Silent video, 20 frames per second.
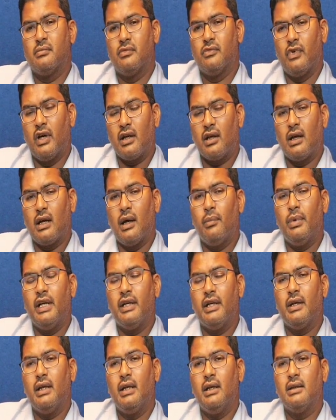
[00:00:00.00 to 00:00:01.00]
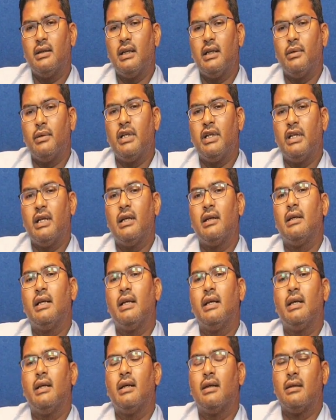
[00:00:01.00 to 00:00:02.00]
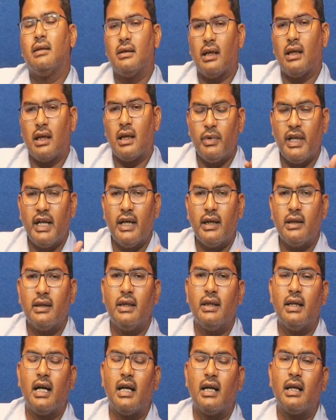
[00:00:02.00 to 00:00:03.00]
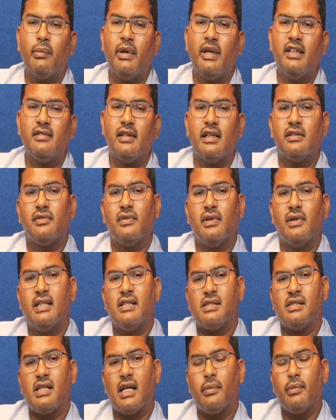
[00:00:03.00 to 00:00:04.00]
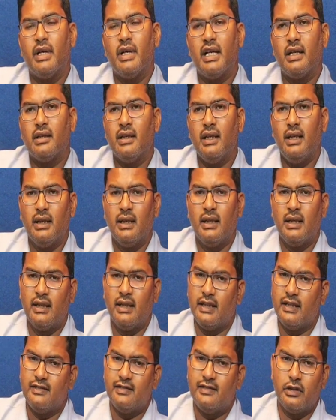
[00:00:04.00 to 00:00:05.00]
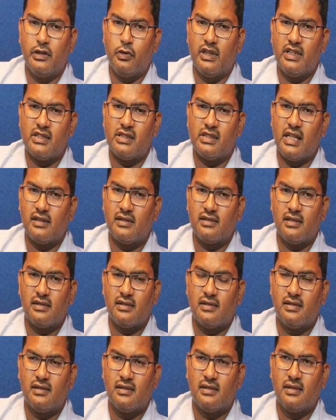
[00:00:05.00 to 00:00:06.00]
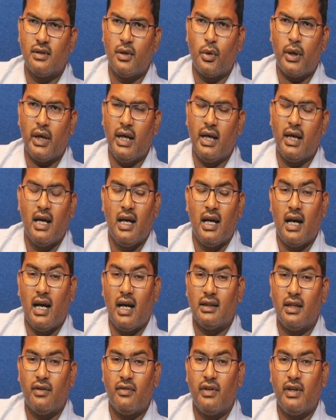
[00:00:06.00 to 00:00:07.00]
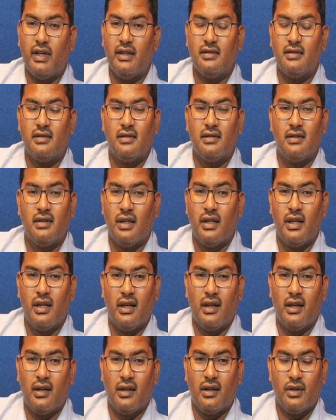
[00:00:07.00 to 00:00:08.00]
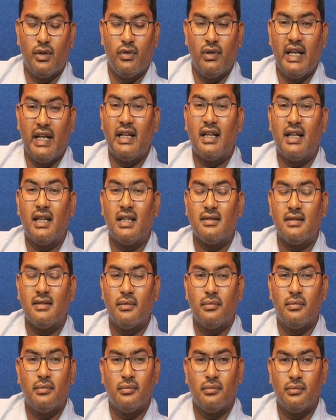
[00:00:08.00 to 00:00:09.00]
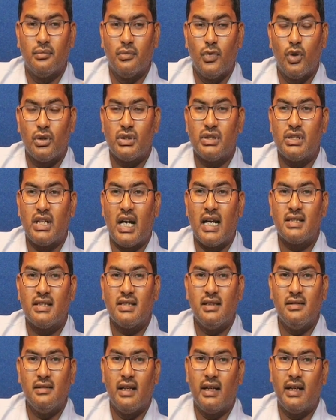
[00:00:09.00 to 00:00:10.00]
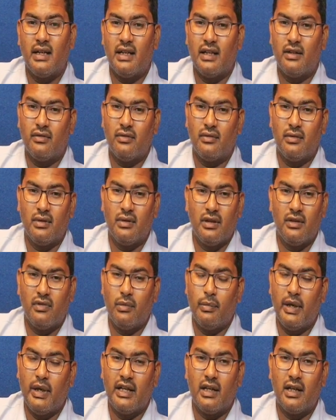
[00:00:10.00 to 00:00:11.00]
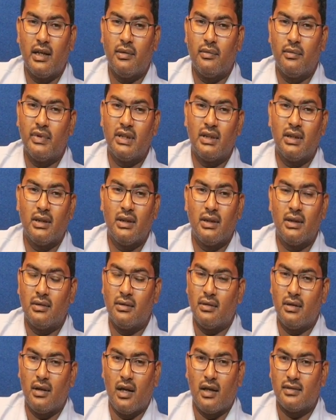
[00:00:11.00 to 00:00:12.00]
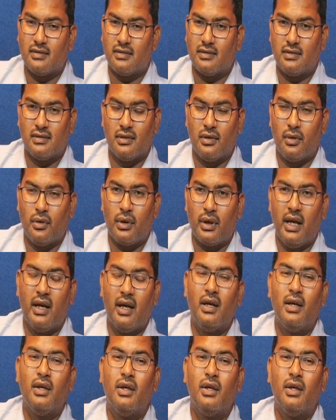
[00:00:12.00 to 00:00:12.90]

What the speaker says: work completed, then immediately terminate the database as well as terminate the EC2 instances, okay. Otherwise you will incur some more charges and it will be ended up with loss, okay.